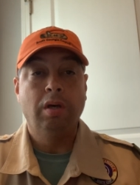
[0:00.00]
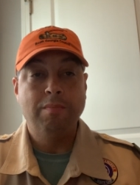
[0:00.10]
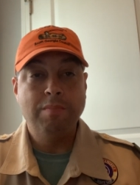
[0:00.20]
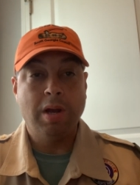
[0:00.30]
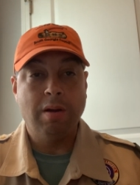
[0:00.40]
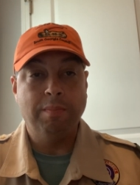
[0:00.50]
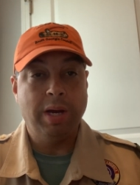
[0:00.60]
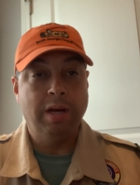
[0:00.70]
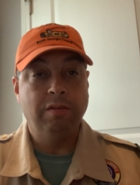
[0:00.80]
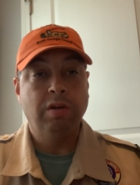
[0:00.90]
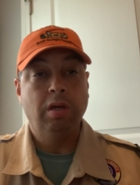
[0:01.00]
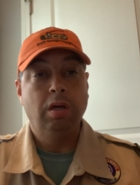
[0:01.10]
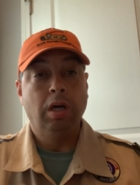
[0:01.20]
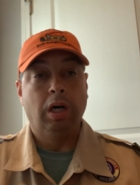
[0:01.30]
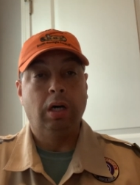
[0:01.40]
Merit Badge,
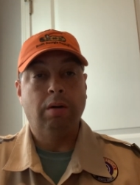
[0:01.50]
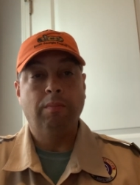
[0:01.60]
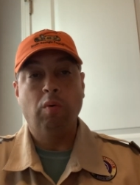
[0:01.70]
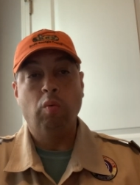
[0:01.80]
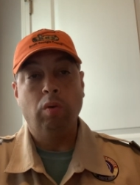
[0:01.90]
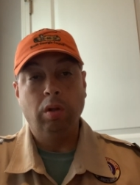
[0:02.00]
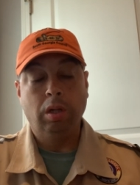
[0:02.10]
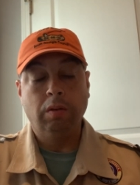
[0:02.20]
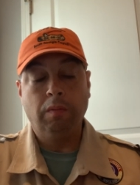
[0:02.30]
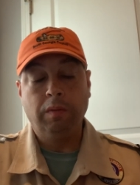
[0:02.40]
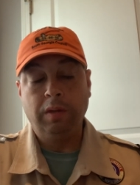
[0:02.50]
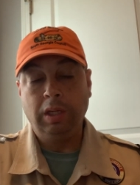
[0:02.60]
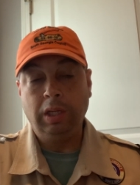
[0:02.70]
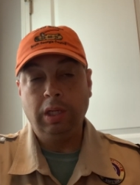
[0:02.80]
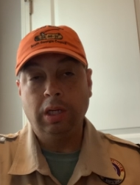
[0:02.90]

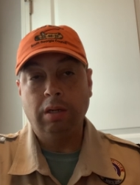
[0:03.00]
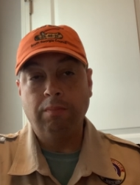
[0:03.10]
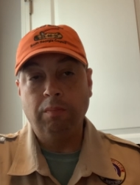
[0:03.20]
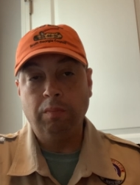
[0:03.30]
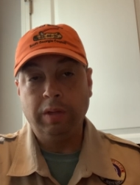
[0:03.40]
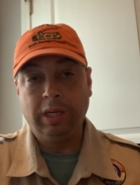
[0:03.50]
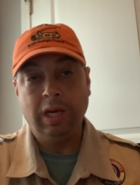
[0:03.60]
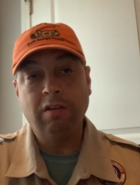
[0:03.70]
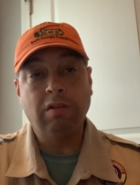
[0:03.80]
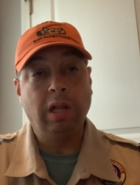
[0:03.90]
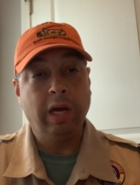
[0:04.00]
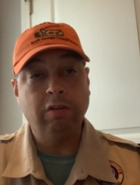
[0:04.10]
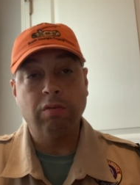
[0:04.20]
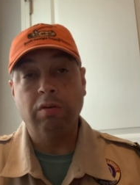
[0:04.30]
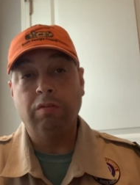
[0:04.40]
the guest
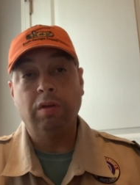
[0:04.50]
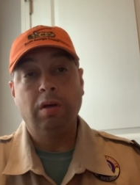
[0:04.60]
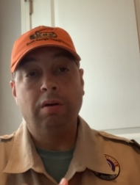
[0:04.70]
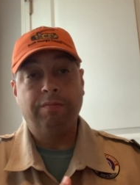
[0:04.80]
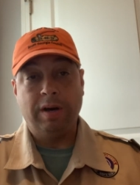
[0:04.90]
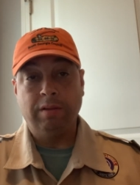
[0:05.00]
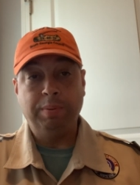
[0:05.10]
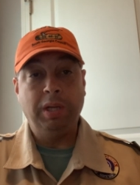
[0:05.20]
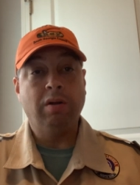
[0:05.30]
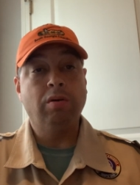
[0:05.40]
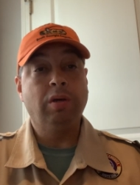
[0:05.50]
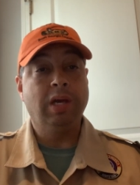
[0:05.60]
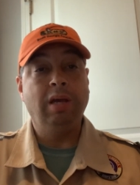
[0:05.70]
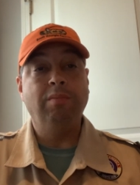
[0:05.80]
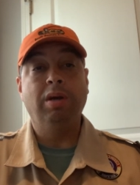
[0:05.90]
lecturers, Father Peter, who
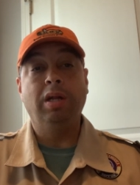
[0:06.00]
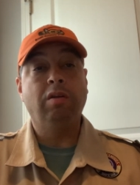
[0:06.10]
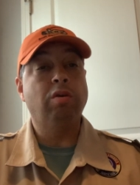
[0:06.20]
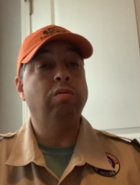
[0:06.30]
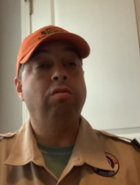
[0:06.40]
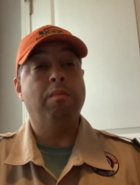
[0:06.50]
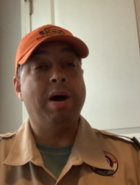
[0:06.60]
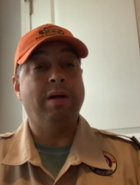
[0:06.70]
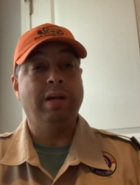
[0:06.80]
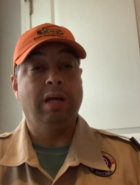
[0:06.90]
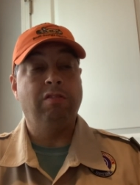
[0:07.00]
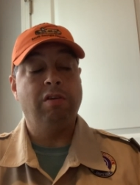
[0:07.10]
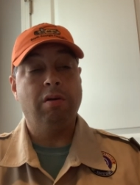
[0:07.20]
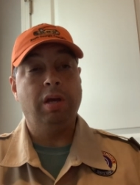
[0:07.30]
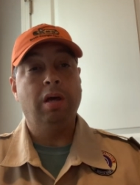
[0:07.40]
came in and told you about
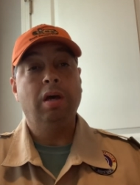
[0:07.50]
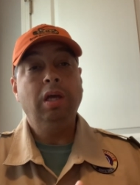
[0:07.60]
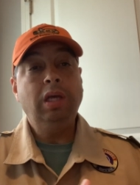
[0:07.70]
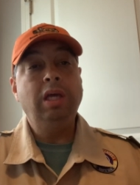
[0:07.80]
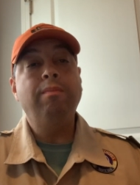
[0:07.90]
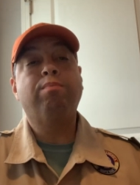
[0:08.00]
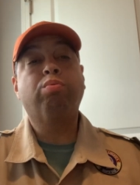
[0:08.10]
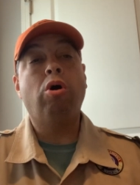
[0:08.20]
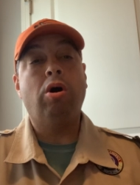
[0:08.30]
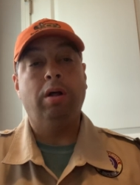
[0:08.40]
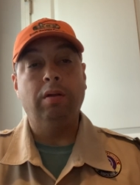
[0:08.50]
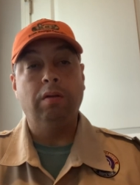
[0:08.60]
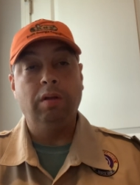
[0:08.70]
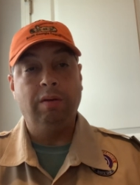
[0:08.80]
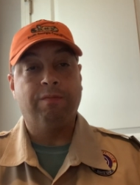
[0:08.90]
Nigeria, he brought
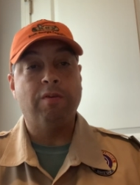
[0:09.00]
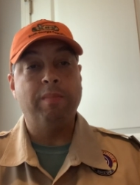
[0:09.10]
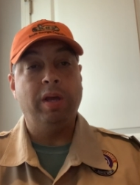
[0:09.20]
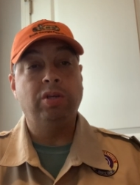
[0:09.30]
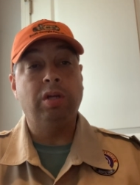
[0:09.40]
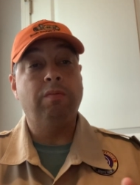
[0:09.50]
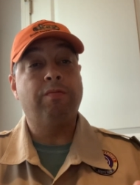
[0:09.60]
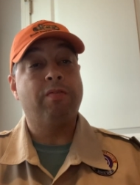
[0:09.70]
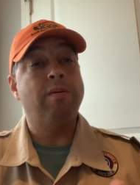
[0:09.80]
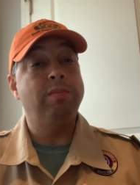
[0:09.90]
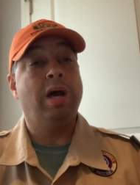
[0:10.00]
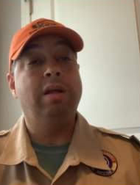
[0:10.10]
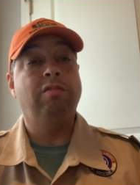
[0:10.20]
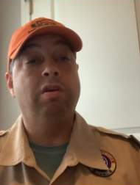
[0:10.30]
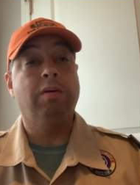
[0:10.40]
information from
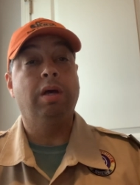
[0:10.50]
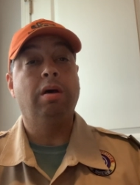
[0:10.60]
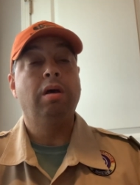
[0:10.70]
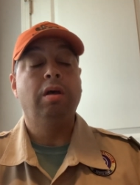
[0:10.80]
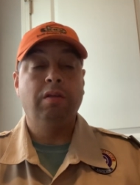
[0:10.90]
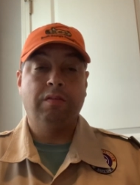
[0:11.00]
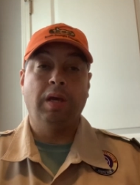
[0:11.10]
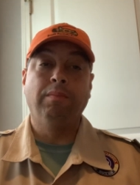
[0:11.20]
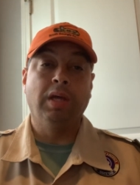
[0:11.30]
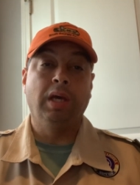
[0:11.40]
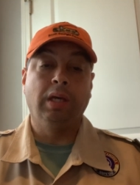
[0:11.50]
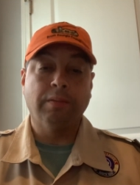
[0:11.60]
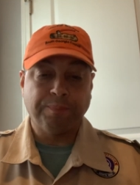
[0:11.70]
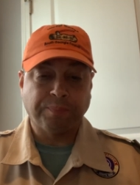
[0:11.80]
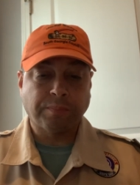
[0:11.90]
Nigeria. Same thing
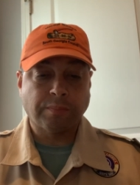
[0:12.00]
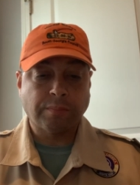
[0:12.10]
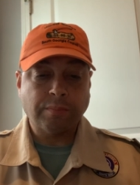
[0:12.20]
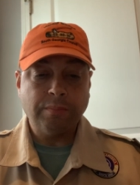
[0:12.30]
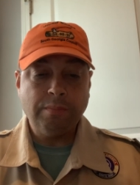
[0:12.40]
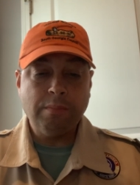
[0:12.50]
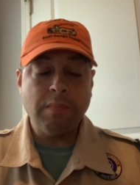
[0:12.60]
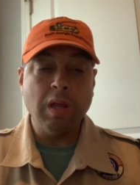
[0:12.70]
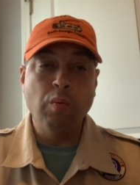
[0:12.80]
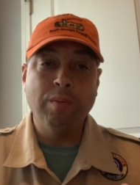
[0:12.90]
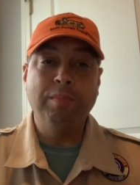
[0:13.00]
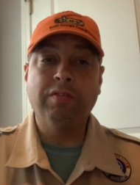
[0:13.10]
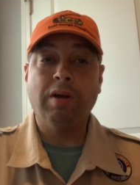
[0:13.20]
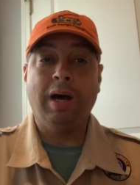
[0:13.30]
with Mr.